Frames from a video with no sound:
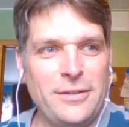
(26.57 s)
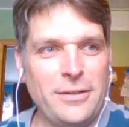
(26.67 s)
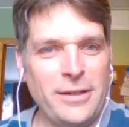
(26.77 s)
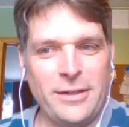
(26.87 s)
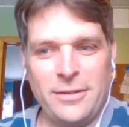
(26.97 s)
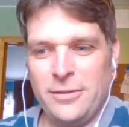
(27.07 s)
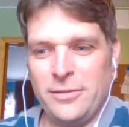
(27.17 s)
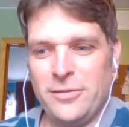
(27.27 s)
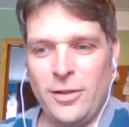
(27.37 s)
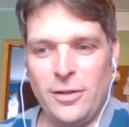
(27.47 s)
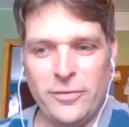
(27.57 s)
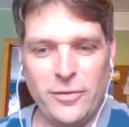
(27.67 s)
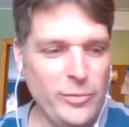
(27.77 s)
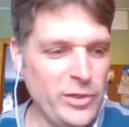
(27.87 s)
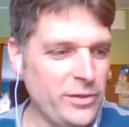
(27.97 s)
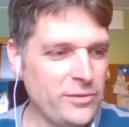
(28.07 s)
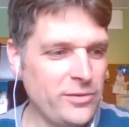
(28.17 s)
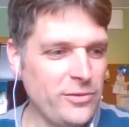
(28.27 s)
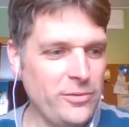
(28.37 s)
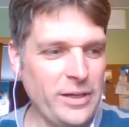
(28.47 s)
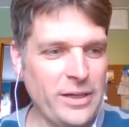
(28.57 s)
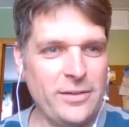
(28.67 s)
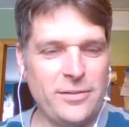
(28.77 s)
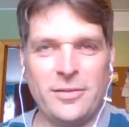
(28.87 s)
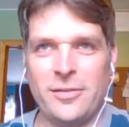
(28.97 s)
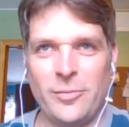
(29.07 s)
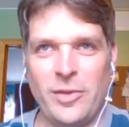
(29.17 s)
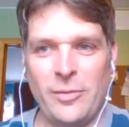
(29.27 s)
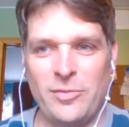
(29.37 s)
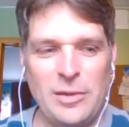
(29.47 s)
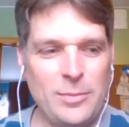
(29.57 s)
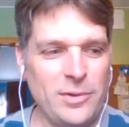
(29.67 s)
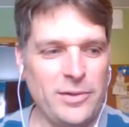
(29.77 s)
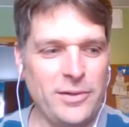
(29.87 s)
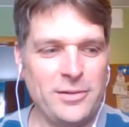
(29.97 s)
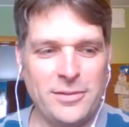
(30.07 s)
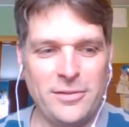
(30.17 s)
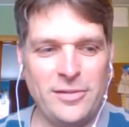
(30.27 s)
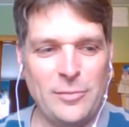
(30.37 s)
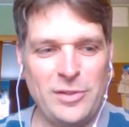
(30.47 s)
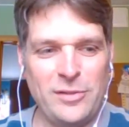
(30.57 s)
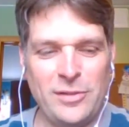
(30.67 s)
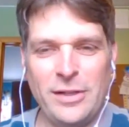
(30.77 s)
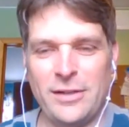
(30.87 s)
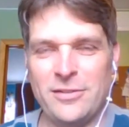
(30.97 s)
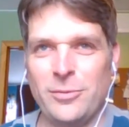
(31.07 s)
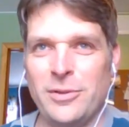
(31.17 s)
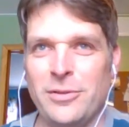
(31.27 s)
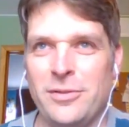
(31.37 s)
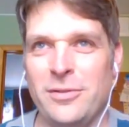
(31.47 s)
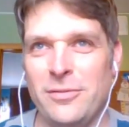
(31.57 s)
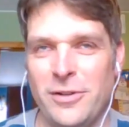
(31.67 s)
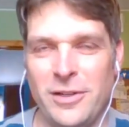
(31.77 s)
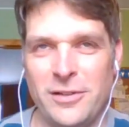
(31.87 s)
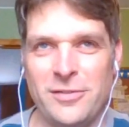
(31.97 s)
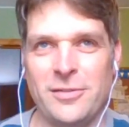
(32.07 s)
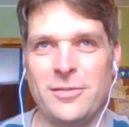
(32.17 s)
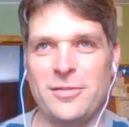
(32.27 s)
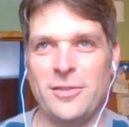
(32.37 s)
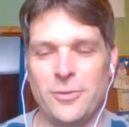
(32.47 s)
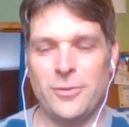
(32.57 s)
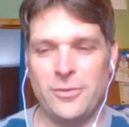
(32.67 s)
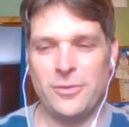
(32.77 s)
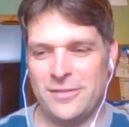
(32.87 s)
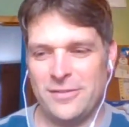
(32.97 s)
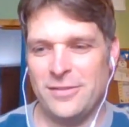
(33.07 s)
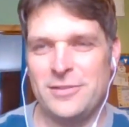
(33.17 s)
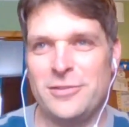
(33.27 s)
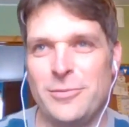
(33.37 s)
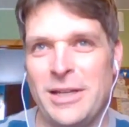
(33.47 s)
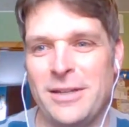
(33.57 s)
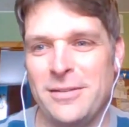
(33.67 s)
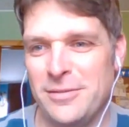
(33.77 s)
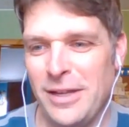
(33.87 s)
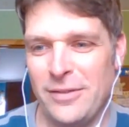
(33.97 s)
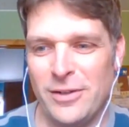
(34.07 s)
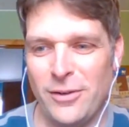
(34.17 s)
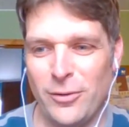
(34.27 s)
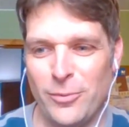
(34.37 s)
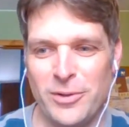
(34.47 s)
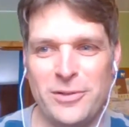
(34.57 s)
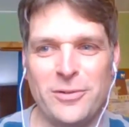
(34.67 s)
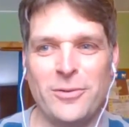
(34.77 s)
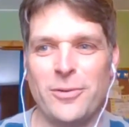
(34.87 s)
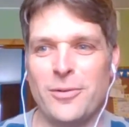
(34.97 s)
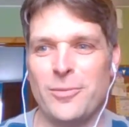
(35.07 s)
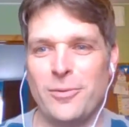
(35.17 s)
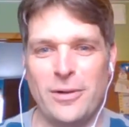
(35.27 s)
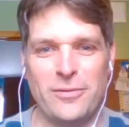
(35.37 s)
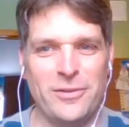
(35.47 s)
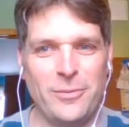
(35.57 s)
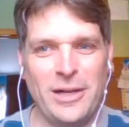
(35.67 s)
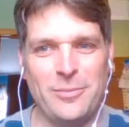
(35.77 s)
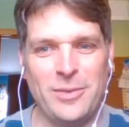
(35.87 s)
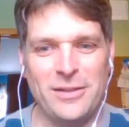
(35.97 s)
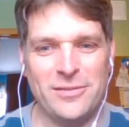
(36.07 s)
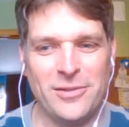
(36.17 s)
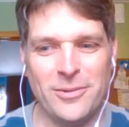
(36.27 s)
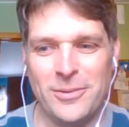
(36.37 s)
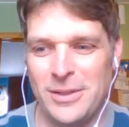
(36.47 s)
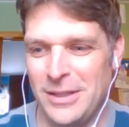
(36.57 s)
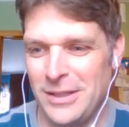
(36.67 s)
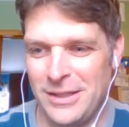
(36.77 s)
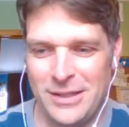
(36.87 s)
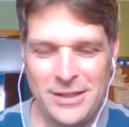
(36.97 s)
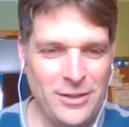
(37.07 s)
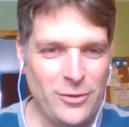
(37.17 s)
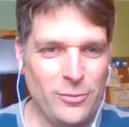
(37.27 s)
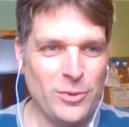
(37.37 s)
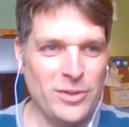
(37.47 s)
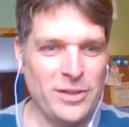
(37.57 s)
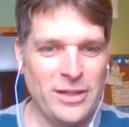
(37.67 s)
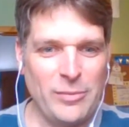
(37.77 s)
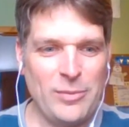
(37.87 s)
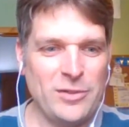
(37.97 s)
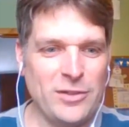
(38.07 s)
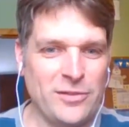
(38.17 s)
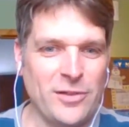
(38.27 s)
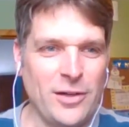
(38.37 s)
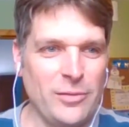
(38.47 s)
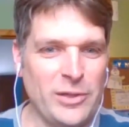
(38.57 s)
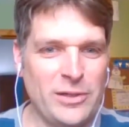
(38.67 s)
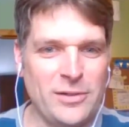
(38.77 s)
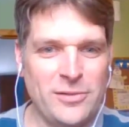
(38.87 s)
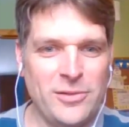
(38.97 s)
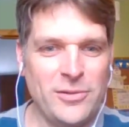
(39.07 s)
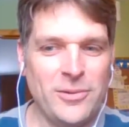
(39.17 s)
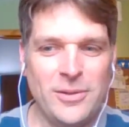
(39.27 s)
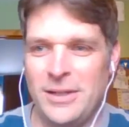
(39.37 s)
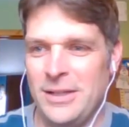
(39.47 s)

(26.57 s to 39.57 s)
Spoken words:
can stall for a minute or two, as sometimes people are attempting to connect with various slow devices that you may have at home or in your dorm or wherever you might be. So we'll maybe just stall a minute or two.